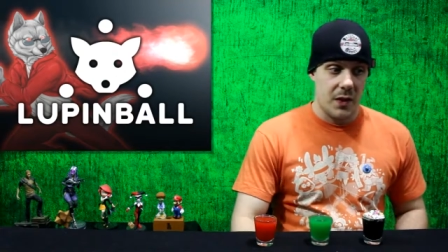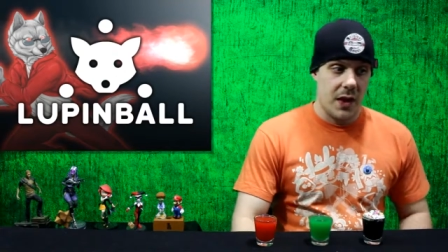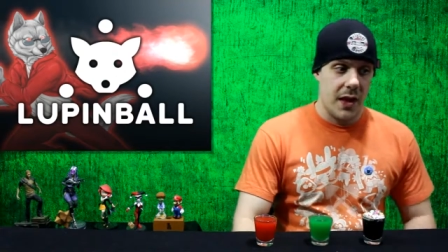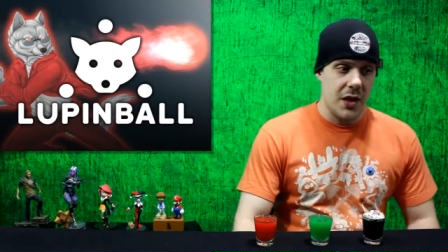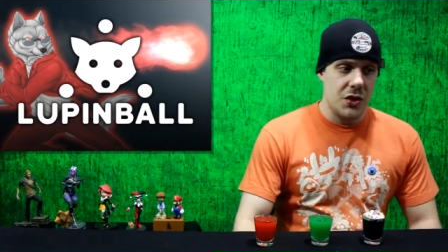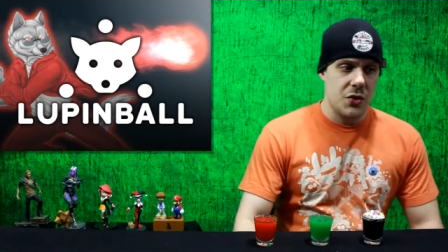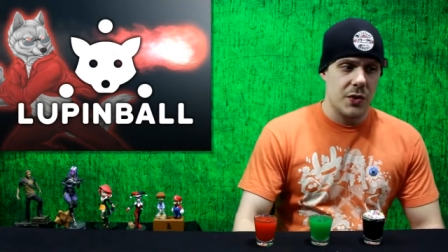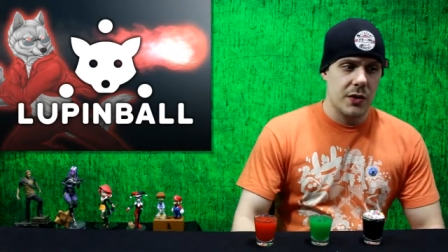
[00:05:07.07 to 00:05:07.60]

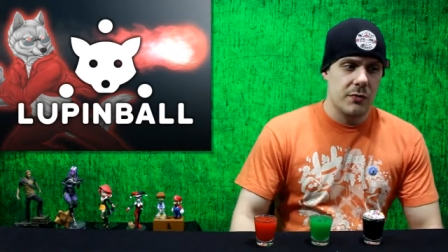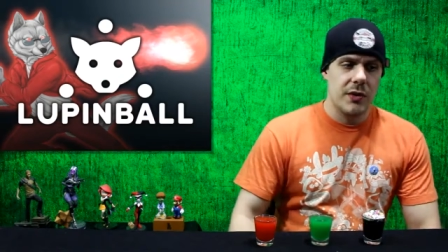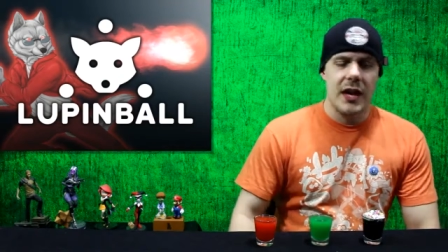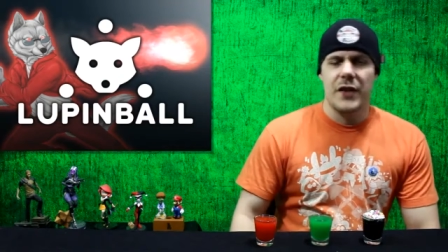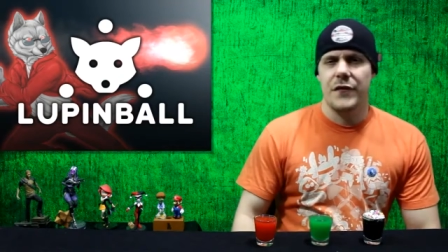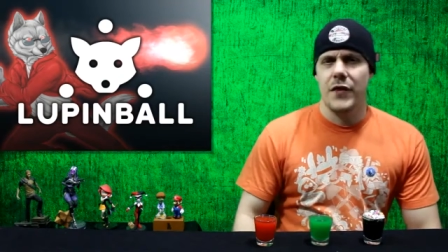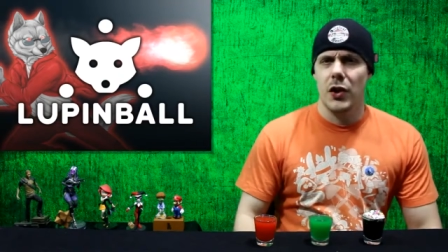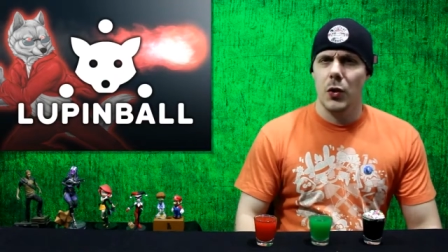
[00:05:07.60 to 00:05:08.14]
and you can
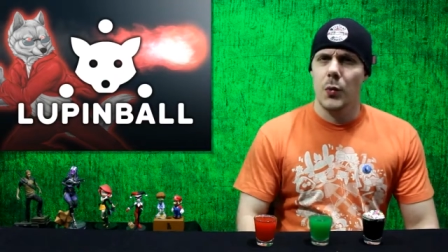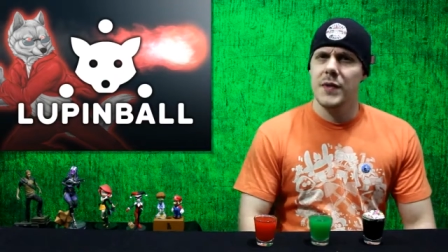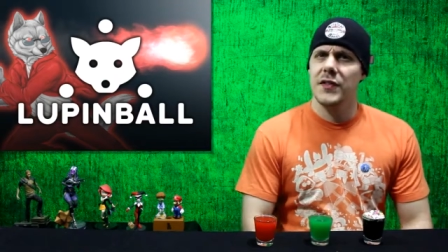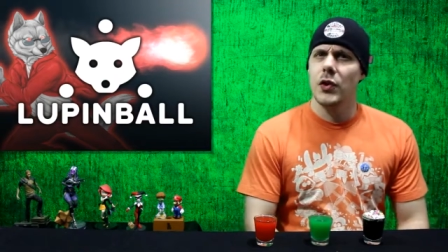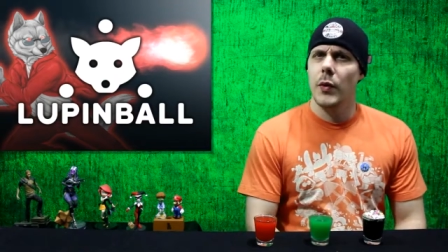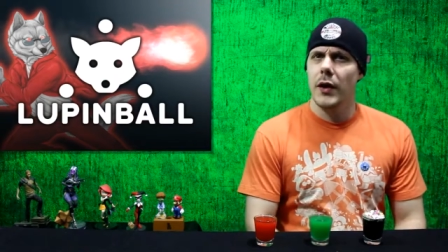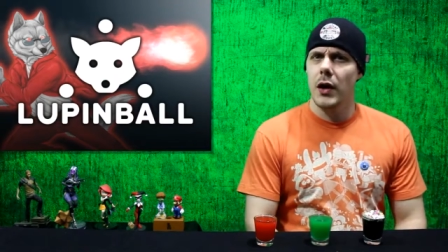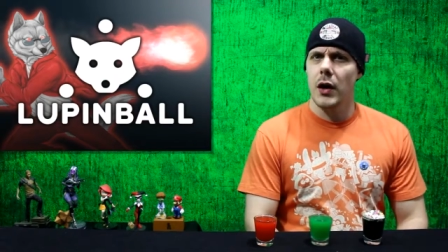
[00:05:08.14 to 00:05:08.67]
kind of follow what's
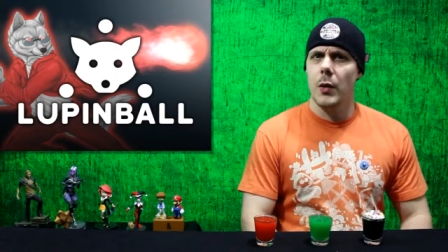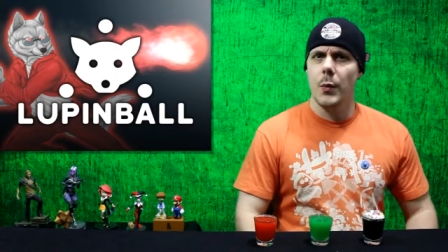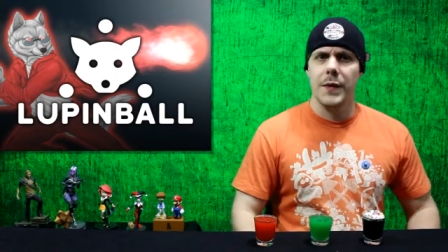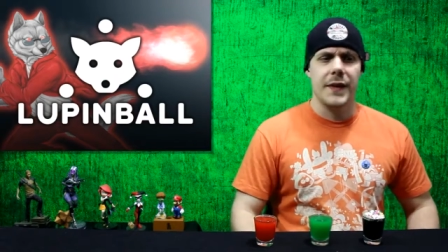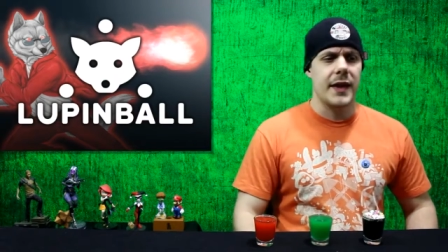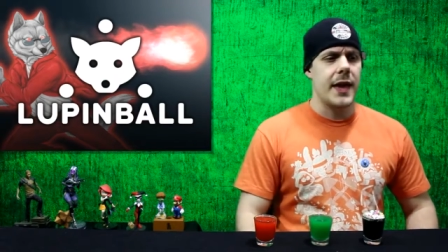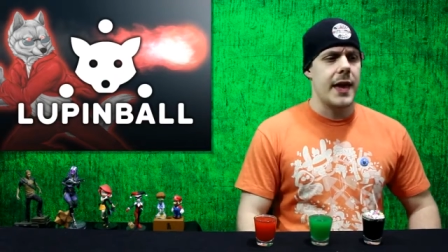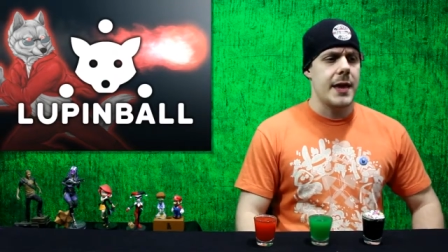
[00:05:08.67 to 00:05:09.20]
going on with
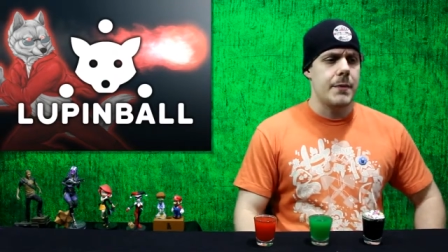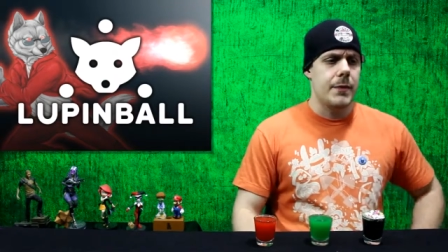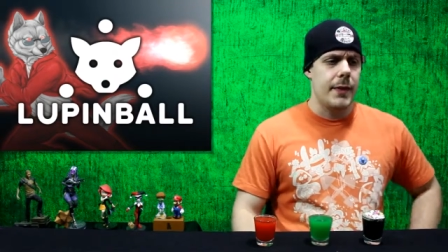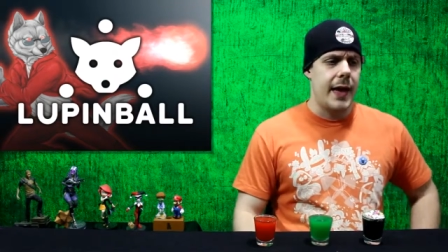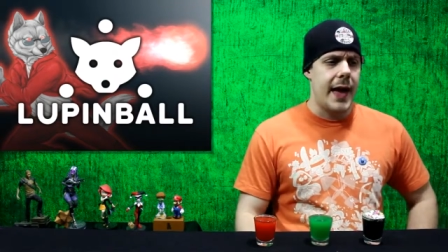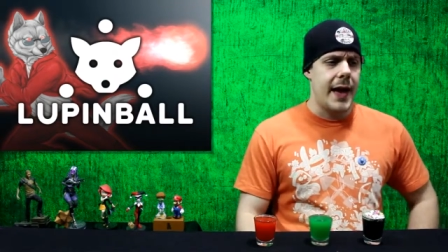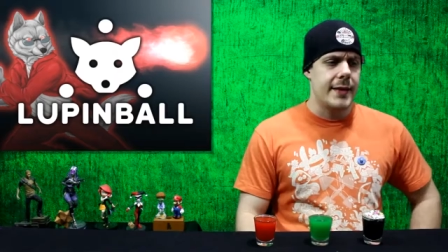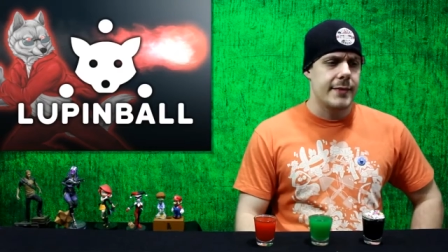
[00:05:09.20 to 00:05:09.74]
the game
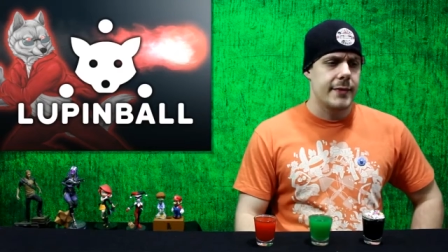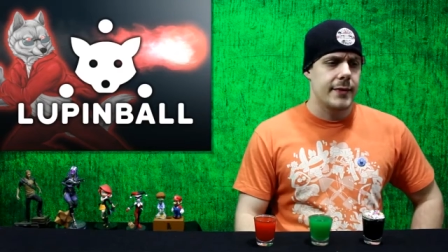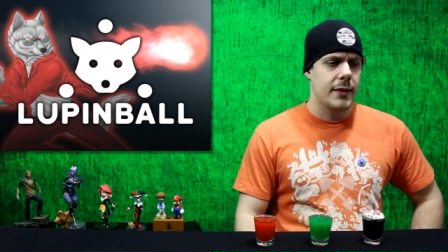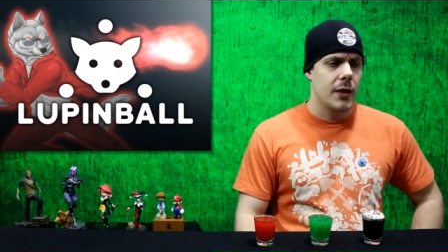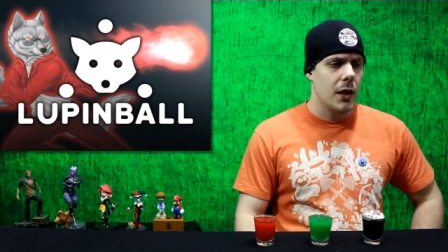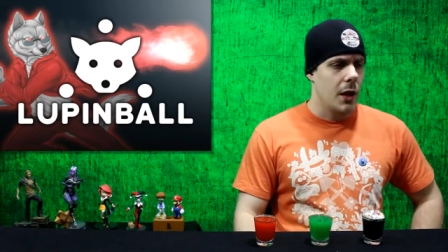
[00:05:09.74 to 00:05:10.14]
at